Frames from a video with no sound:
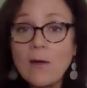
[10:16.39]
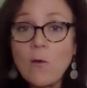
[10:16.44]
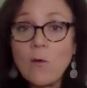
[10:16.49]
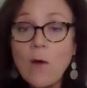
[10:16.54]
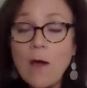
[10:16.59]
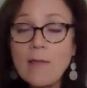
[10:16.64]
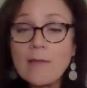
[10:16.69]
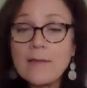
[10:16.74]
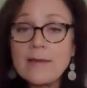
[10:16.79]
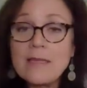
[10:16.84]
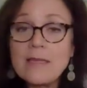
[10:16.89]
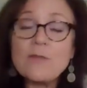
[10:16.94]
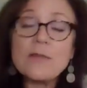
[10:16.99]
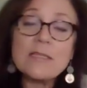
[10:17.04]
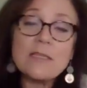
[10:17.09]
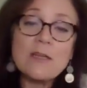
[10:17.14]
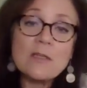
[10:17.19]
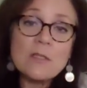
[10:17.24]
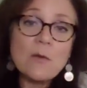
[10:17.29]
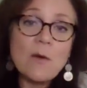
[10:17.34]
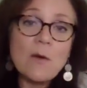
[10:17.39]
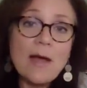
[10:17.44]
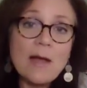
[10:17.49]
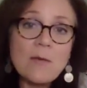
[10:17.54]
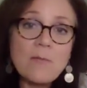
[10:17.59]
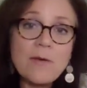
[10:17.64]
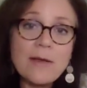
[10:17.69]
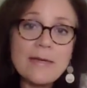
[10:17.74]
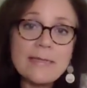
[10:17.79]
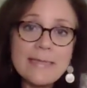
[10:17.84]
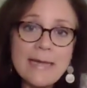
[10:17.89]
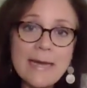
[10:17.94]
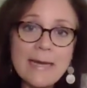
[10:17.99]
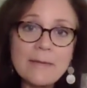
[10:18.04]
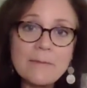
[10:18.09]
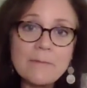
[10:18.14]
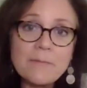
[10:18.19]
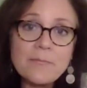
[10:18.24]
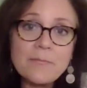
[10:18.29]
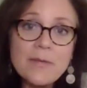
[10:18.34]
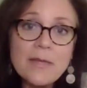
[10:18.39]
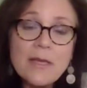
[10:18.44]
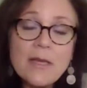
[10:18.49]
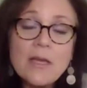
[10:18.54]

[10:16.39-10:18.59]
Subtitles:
quality if it's also a high price item.